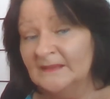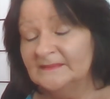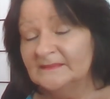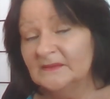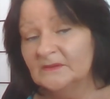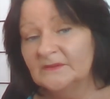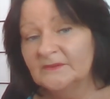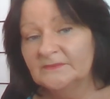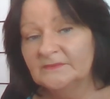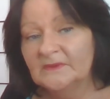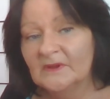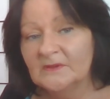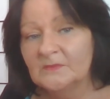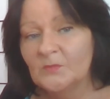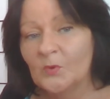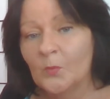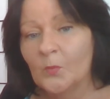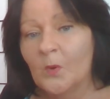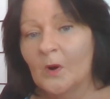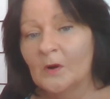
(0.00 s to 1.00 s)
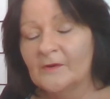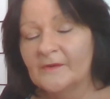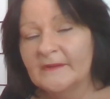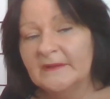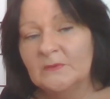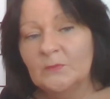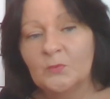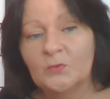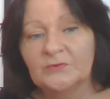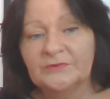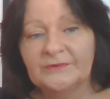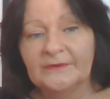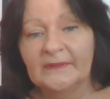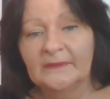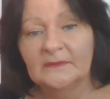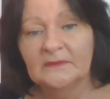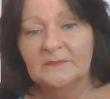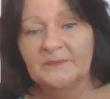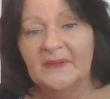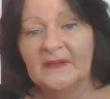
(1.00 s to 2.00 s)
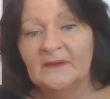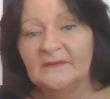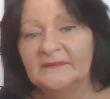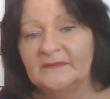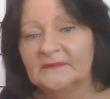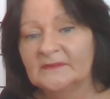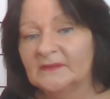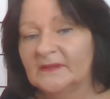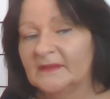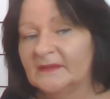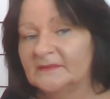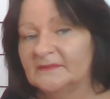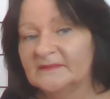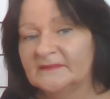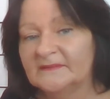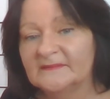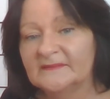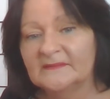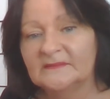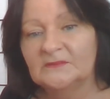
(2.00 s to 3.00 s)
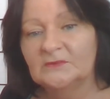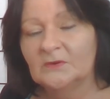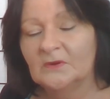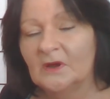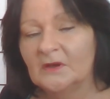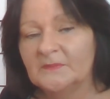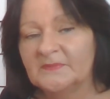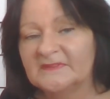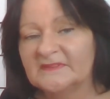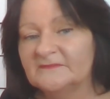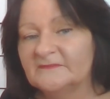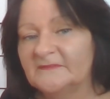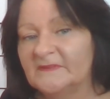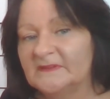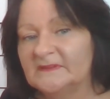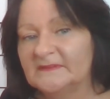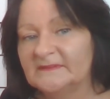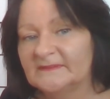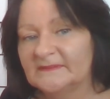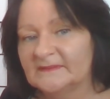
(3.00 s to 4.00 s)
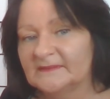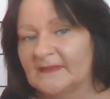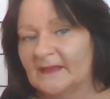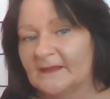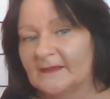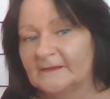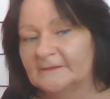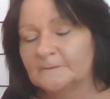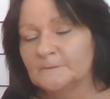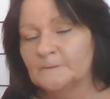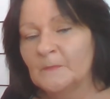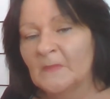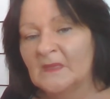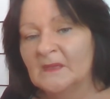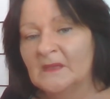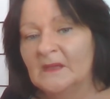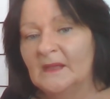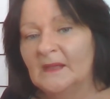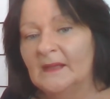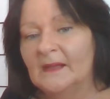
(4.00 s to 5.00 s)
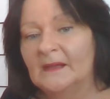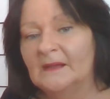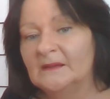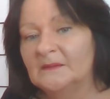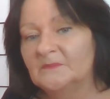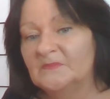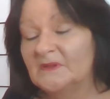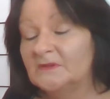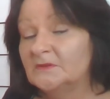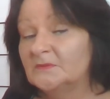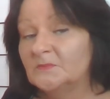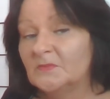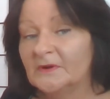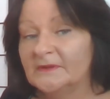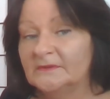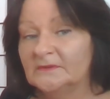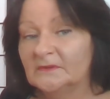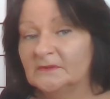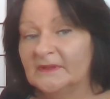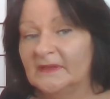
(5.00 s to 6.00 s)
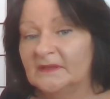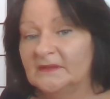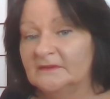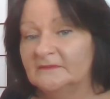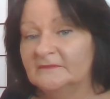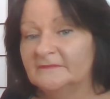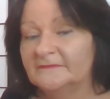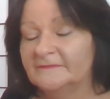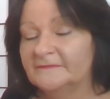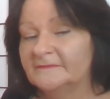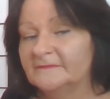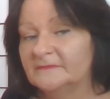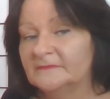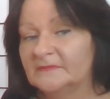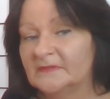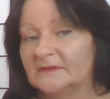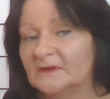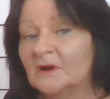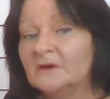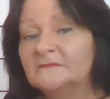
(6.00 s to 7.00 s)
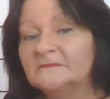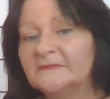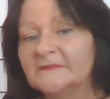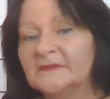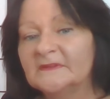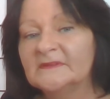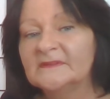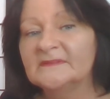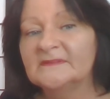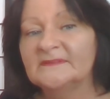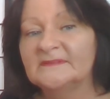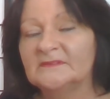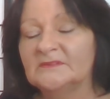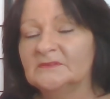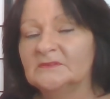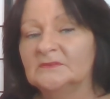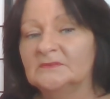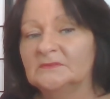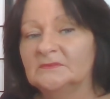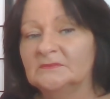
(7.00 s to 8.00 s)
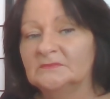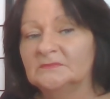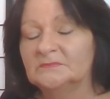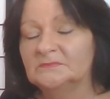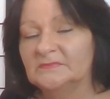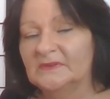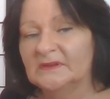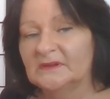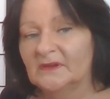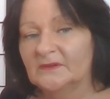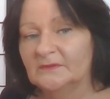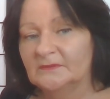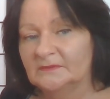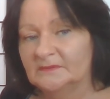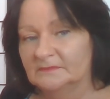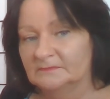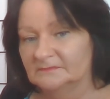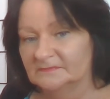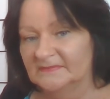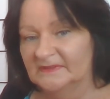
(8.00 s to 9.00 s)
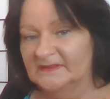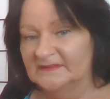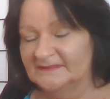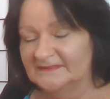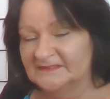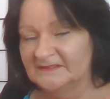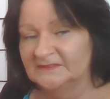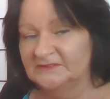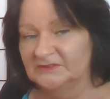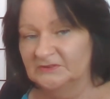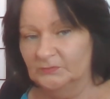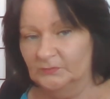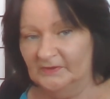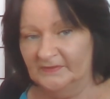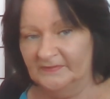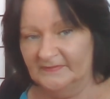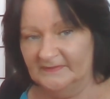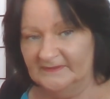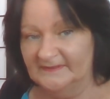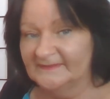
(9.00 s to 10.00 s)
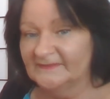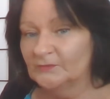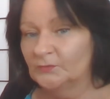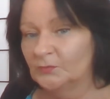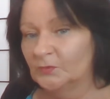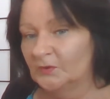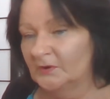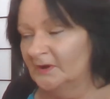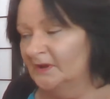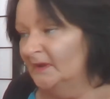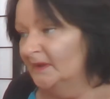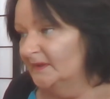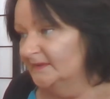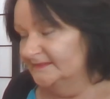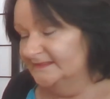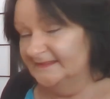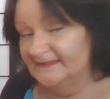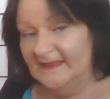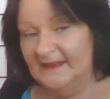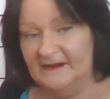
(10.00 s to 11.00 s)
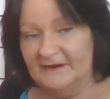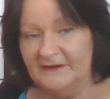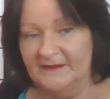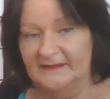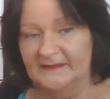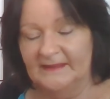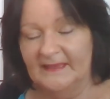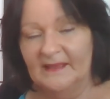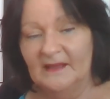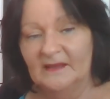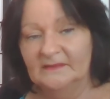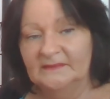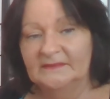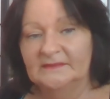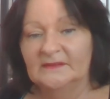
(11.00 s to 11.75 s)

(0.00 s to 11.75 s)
So no more worry or watering about it. Okay, this is in your hopes and fears card. That you might not have the confidence to, you know, continue with this or to carry it out.